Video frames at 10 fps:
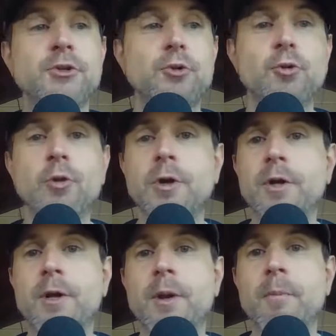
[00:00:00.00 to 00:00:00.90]
to
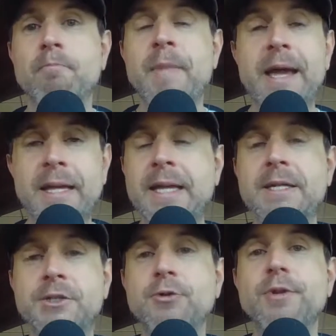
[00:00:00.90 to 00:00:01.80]
making
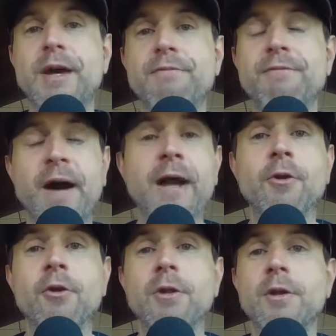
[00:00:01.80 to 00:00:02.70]
it to that
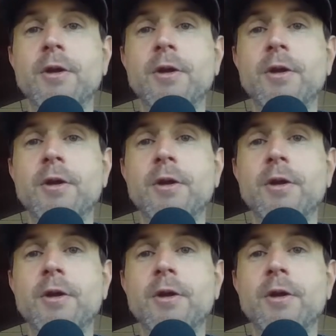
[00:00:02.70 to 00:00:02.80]
final